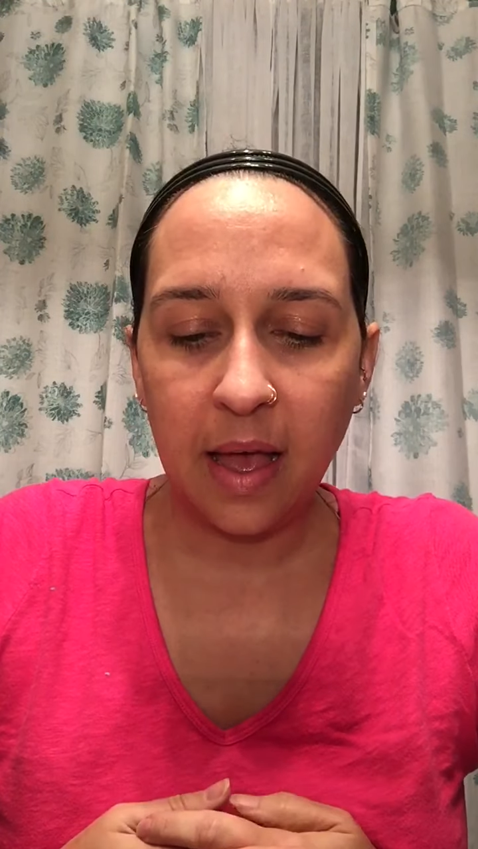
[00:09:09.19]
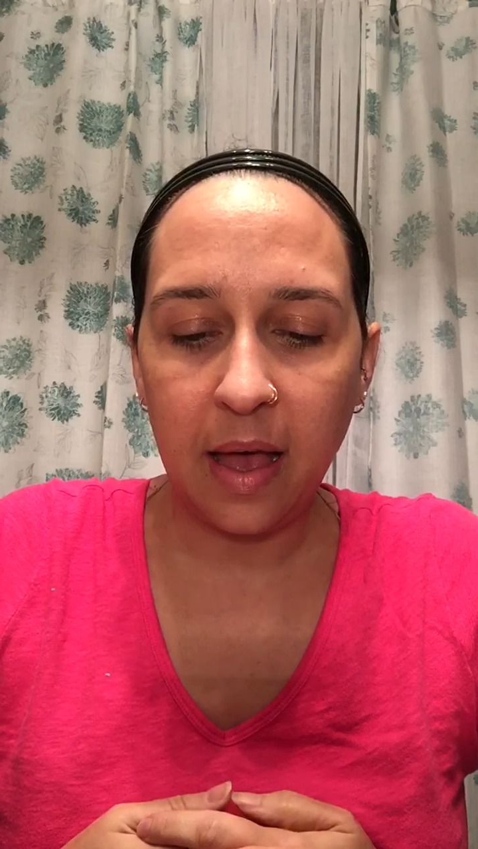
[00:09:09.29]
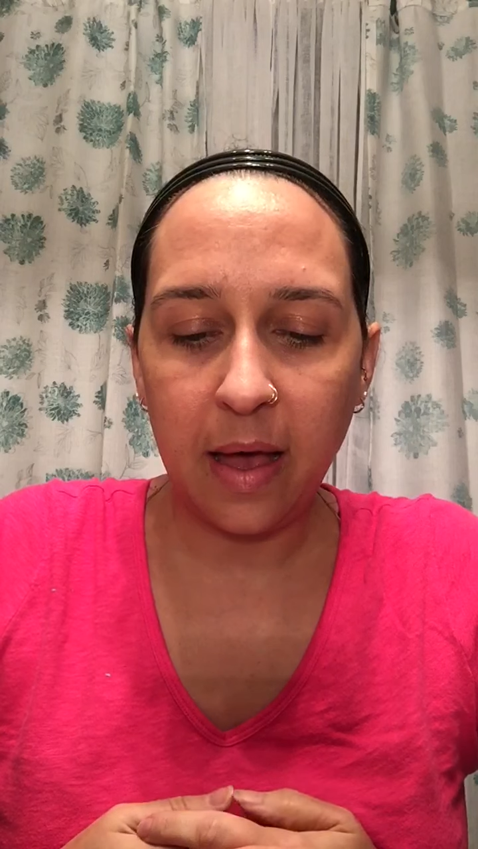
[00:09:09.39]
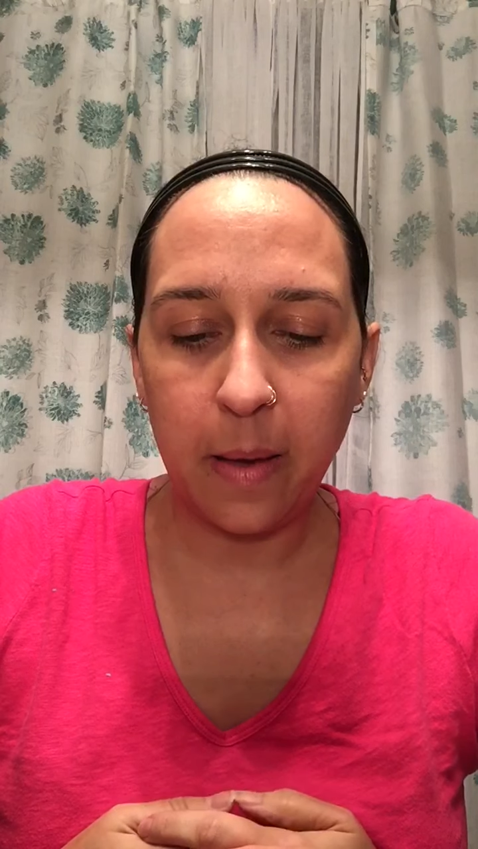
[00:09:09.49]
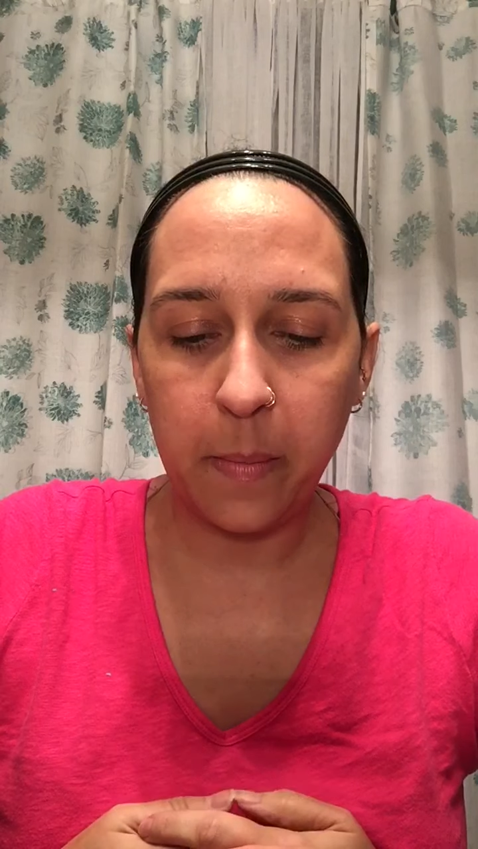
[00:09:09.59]

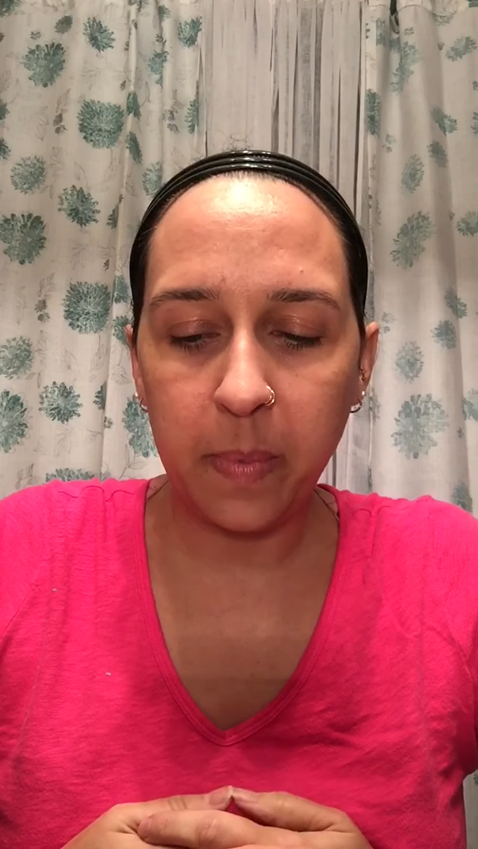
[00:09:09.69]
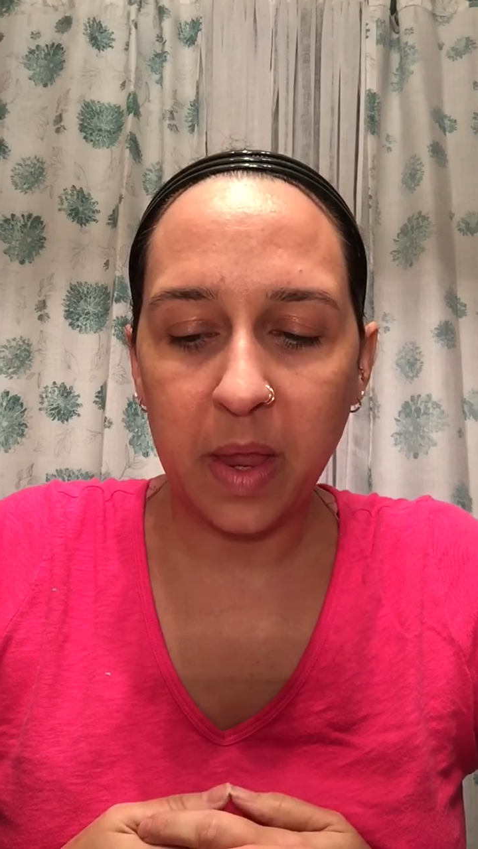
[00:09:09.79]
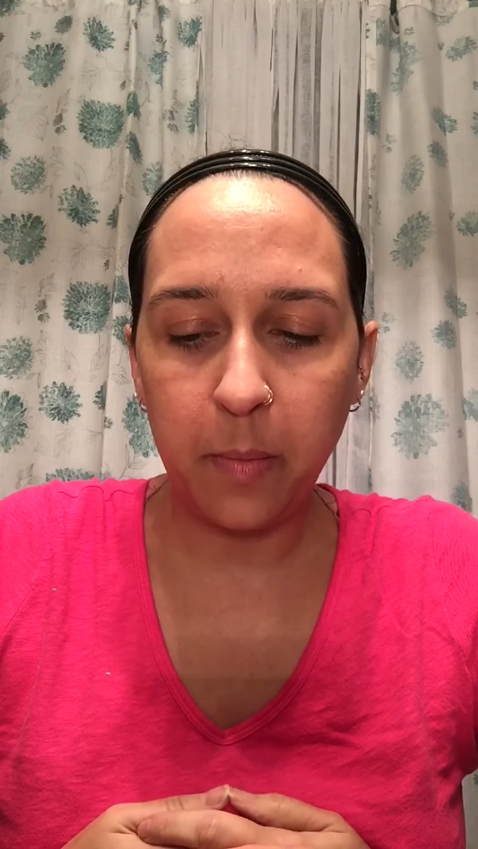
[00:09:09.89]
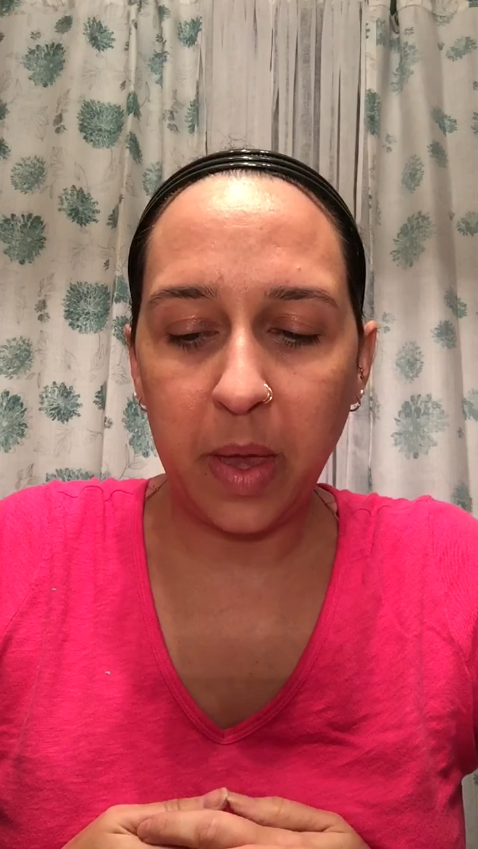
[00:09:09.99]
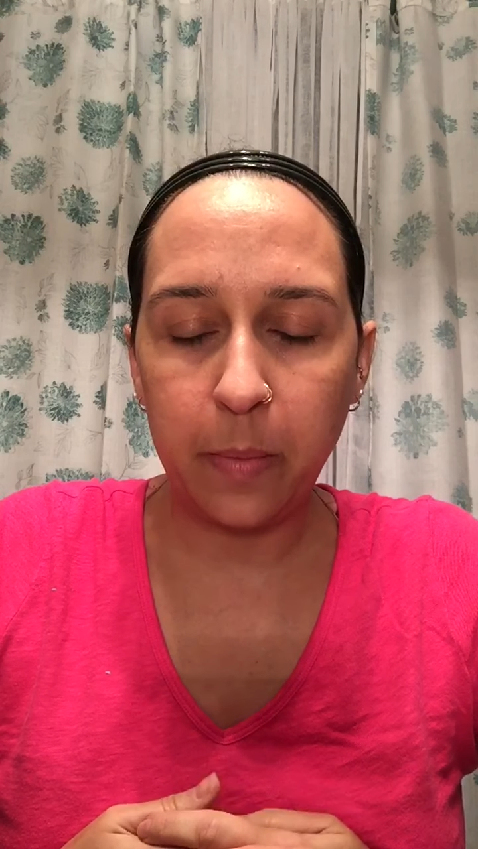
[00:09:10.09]

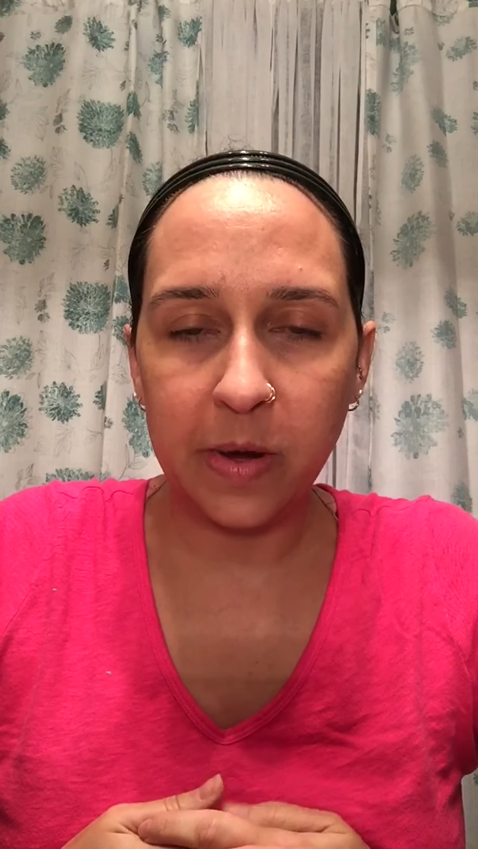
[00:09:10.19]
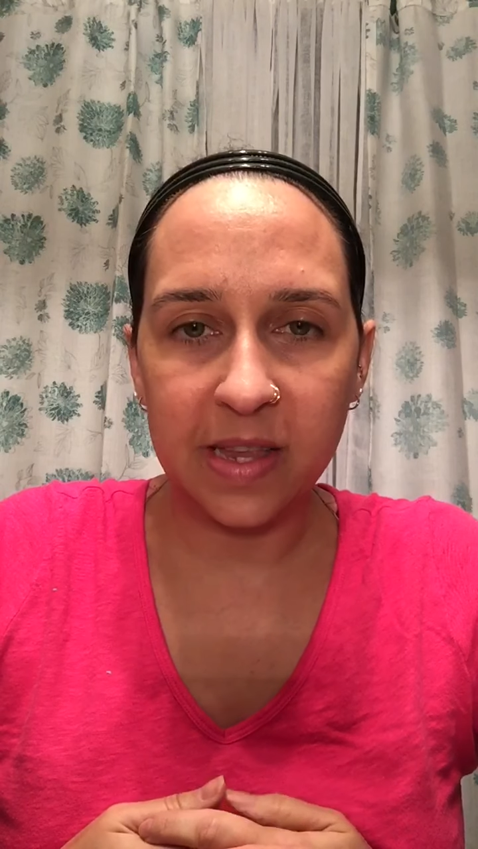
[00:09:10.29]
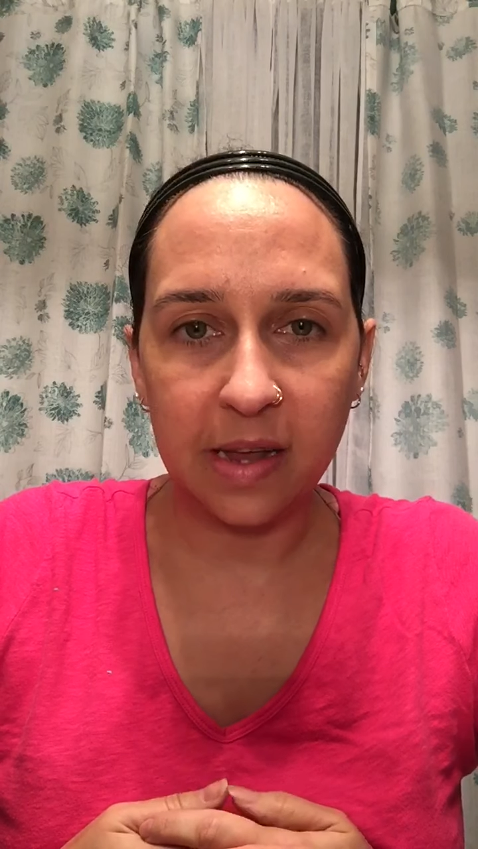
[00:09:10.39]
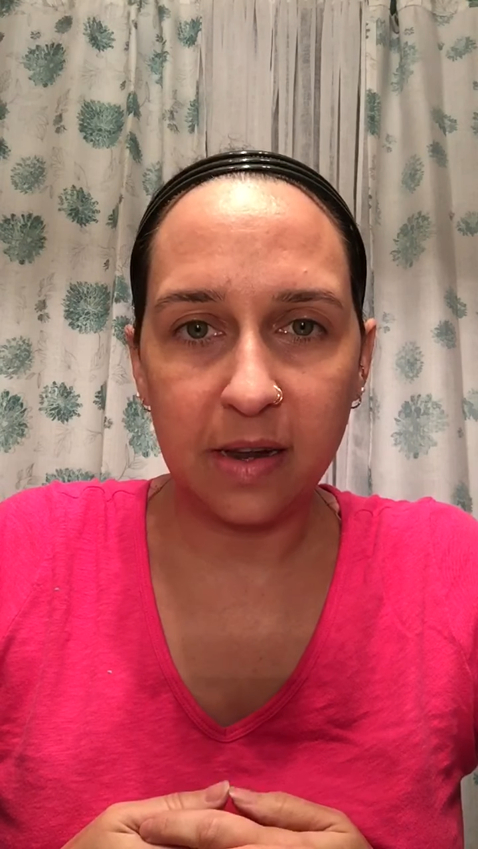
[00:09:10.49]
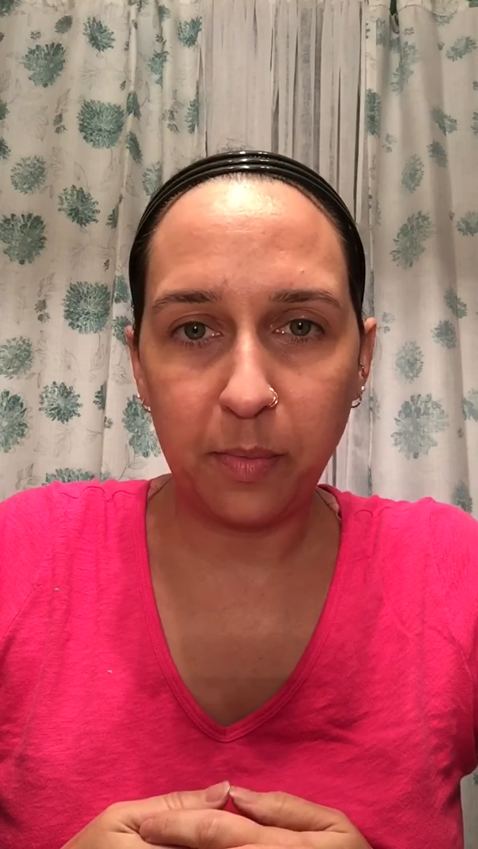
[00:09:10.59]
being
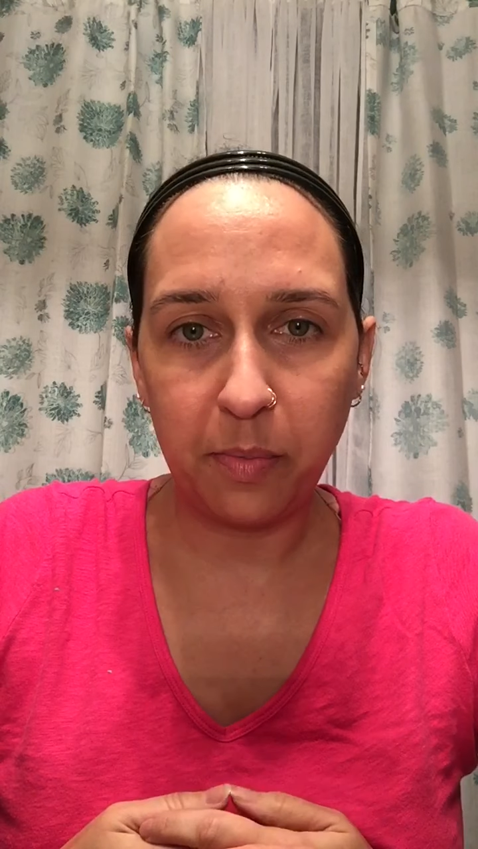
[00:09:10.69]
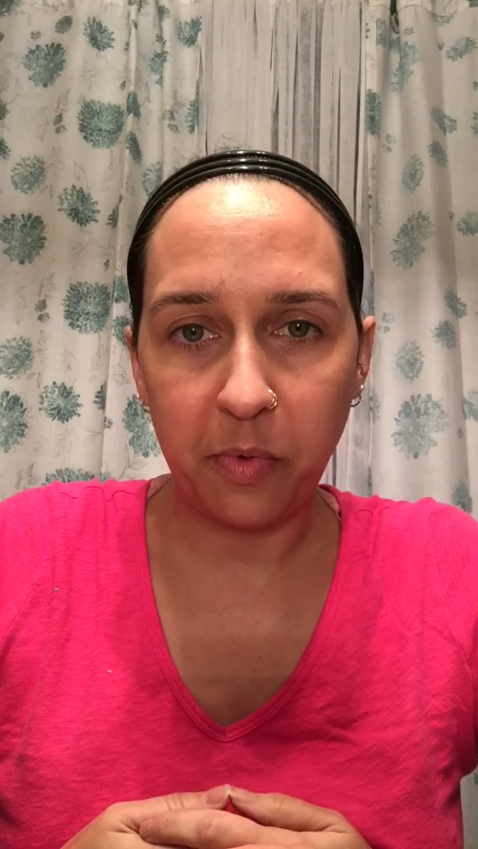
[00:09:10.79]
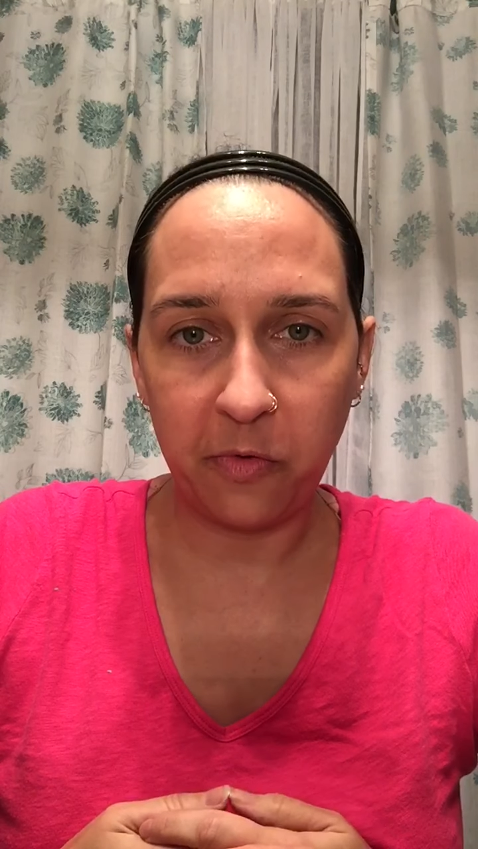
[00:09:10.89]
presented